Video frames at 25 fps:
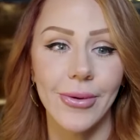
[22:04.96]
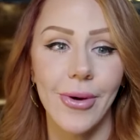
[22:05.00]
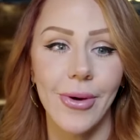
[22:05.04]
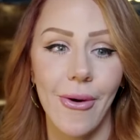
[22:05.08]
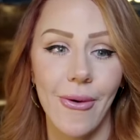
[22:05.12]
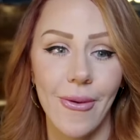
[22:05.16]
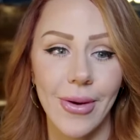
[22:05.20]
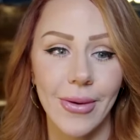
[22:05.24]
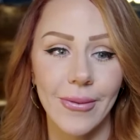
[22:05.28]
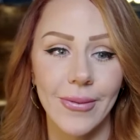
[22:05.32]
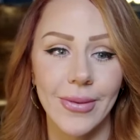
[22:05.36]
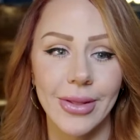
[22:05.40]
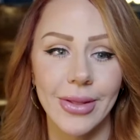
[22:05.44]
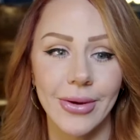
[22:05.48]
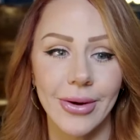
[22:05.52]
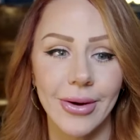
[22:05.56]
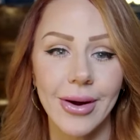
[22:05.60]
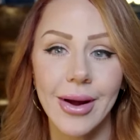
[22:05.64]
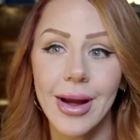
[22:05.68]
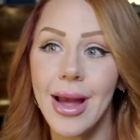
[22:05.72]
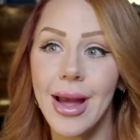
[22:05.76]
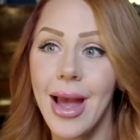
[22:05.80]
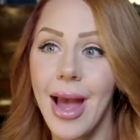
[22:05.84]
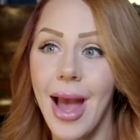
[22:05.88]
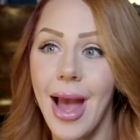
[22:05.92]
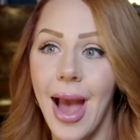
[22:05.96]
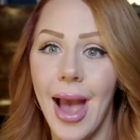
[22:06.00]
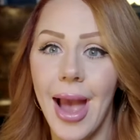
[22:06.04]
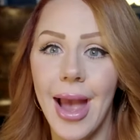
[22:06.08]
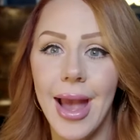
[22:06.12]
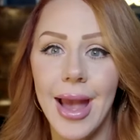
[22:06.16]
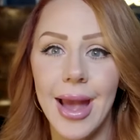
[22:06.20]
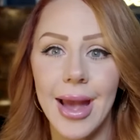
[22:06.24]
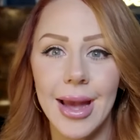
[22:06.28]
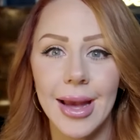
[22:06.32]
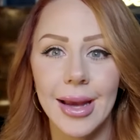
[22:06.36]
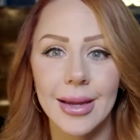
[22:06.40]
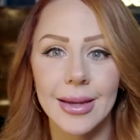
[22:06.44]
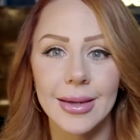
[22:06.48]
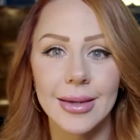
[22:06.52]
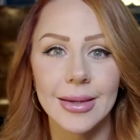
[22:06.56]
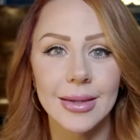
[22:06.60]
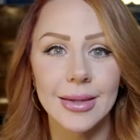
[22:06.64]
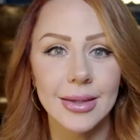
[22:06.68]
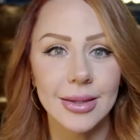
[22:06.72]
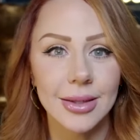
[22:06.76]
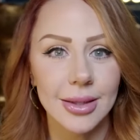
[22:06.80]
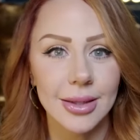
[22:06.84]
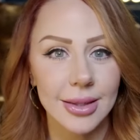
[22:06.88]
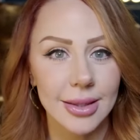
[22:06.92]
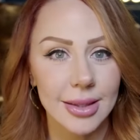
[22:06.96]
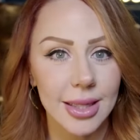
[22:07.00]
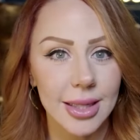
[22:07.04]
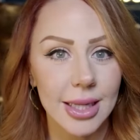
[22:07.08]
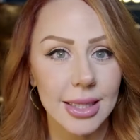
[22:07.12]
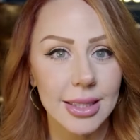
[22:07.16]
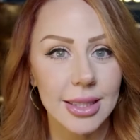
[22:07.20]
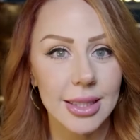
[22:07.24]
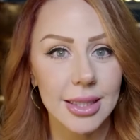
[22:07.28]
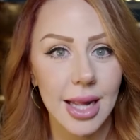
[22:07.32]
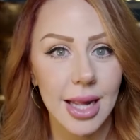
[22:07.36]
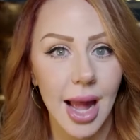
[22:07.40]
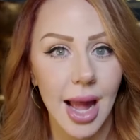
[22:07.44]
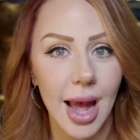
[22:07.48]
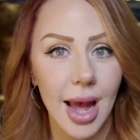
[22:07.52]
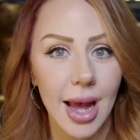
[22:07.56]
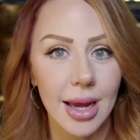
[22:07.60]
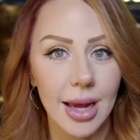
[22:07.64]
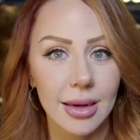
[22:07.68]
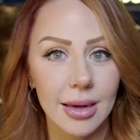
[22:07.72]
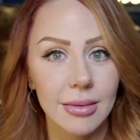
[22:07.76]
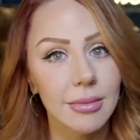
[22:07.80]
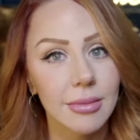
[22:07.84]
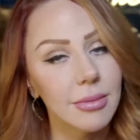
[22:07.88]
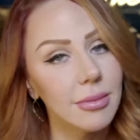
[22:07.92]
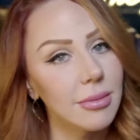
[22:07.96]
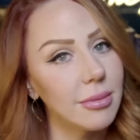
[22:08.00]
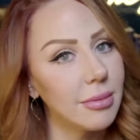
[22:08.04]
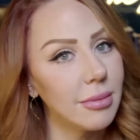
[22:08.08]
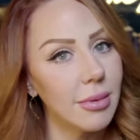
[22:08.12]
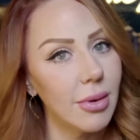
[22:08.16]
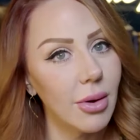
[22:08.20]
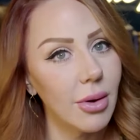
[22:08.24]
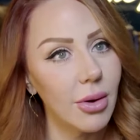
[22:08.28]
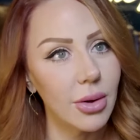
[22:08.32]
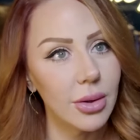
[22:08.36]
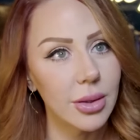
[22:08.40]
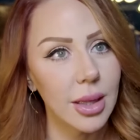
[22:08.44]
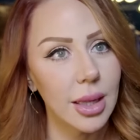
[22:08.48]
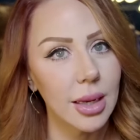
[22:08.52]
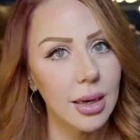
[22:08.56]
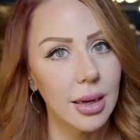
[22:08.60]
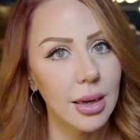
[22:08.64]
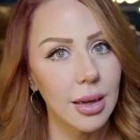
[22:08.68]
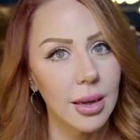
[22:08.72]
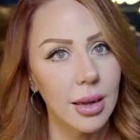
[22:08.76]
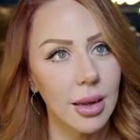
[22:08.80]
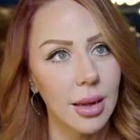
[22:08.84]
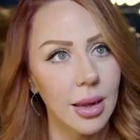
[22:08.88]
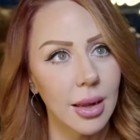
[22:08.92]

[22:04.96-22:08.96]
going with her. And she says that, hold on,